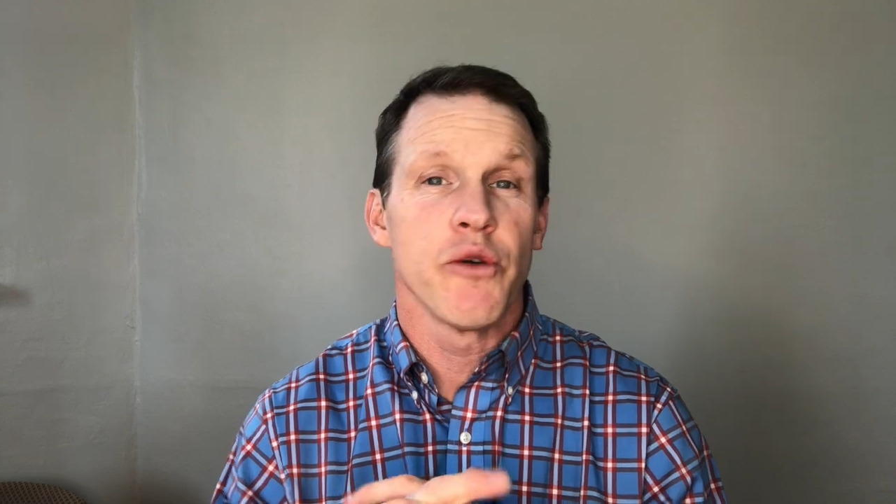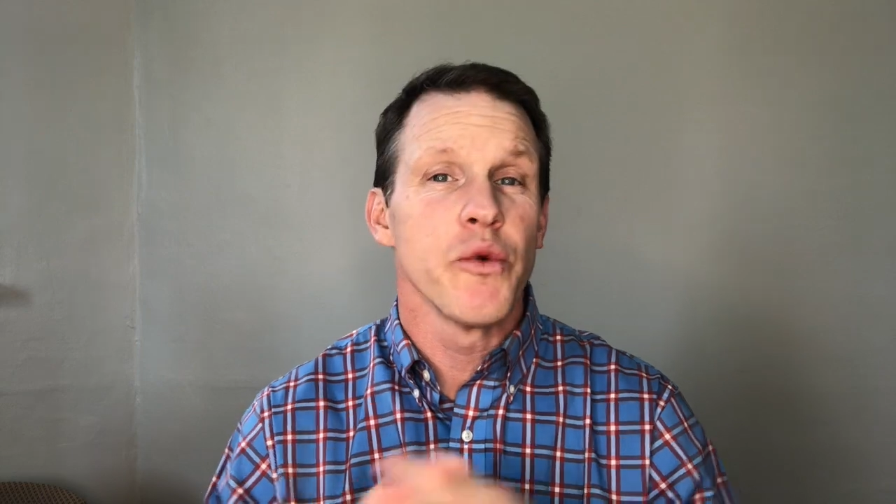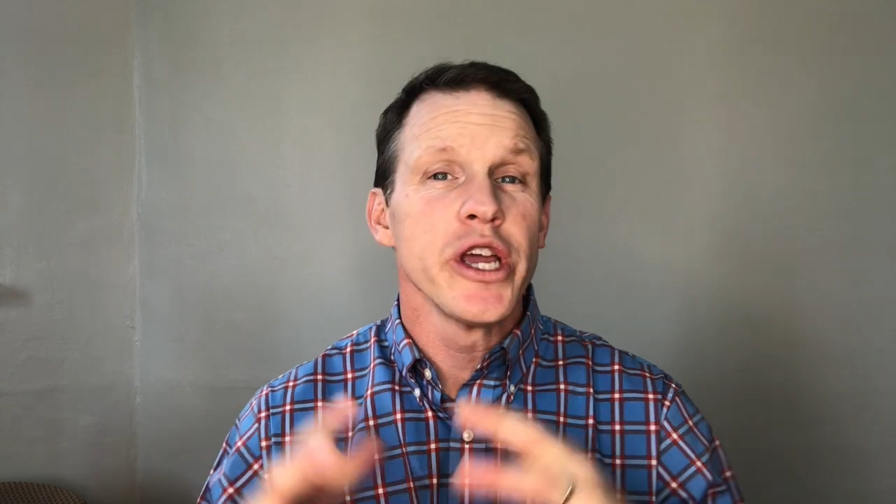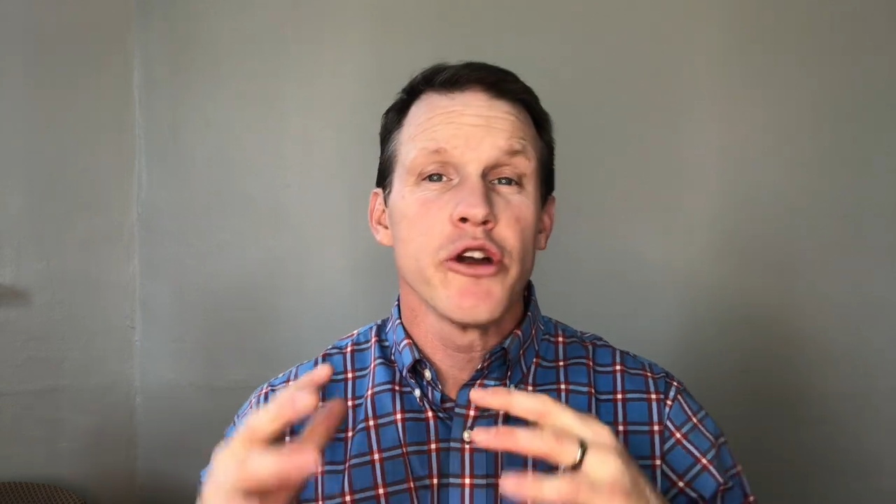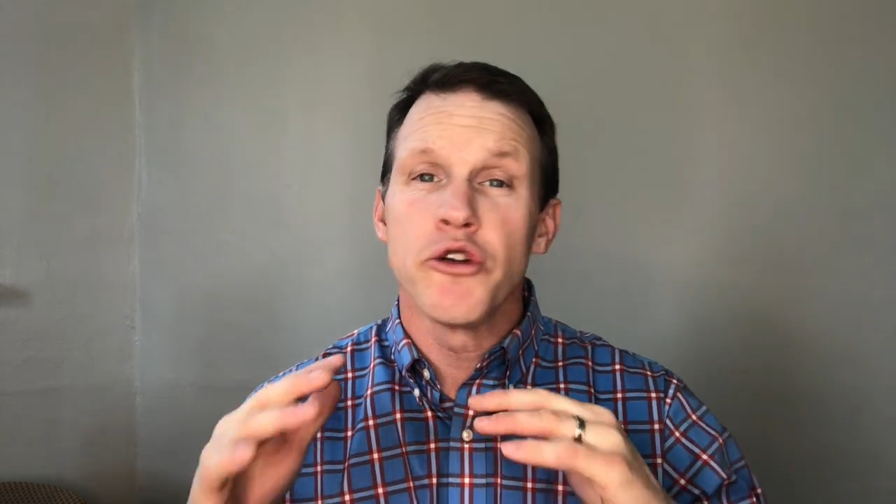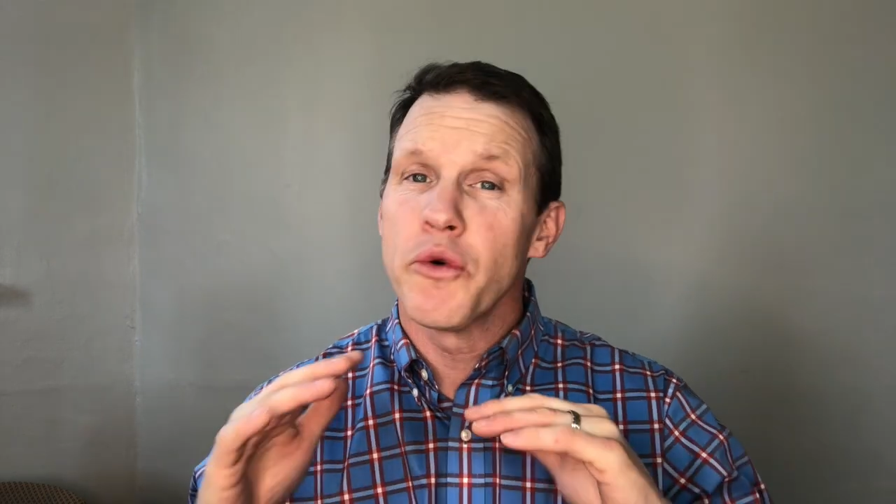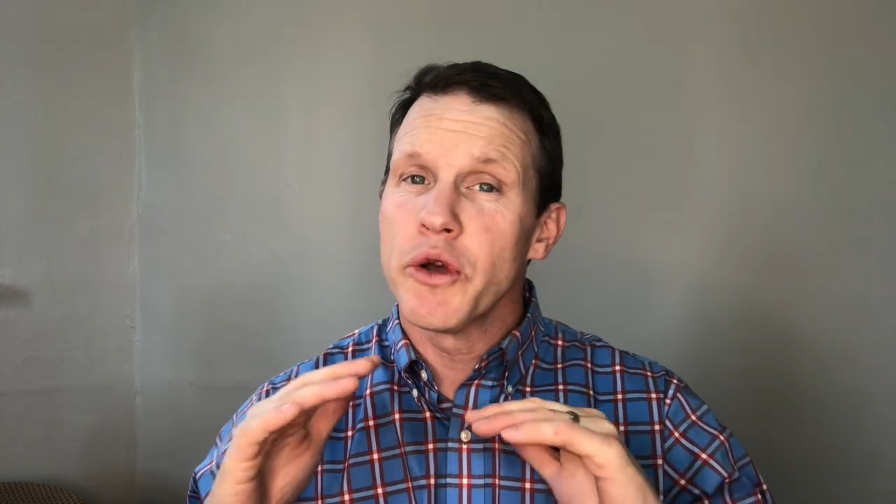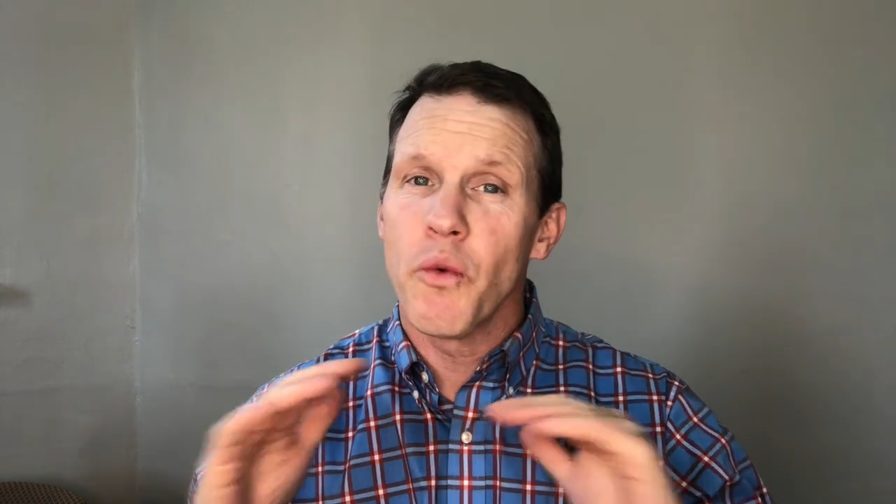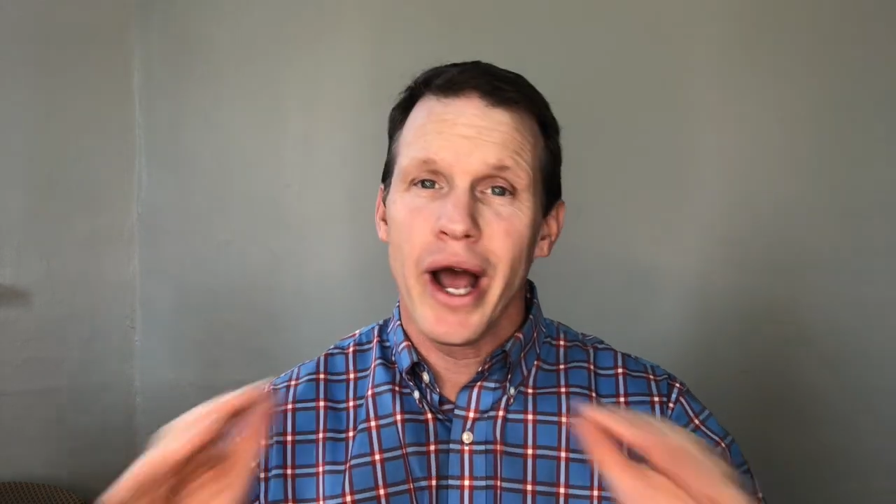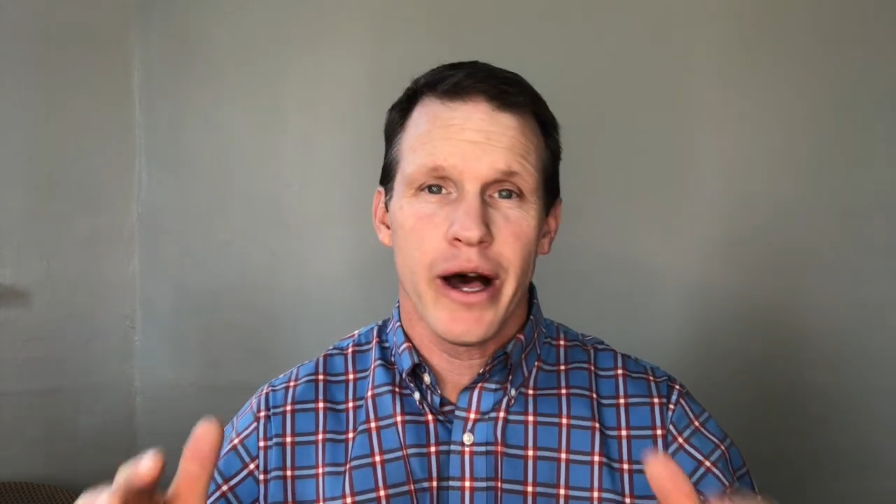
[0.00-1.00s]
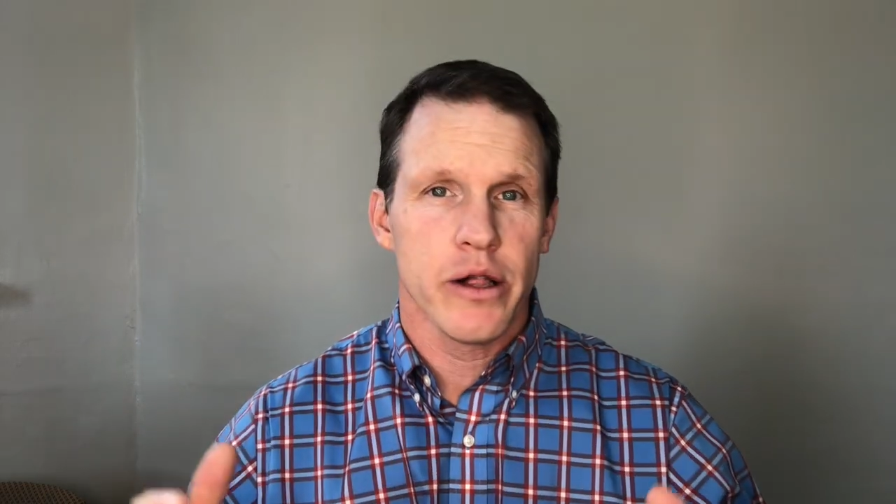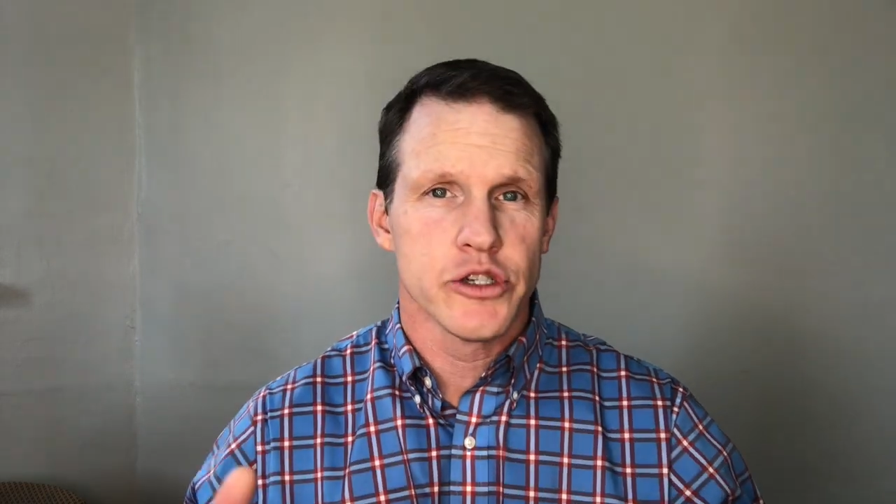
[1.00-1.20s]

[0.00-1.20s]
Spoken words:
We are doing well.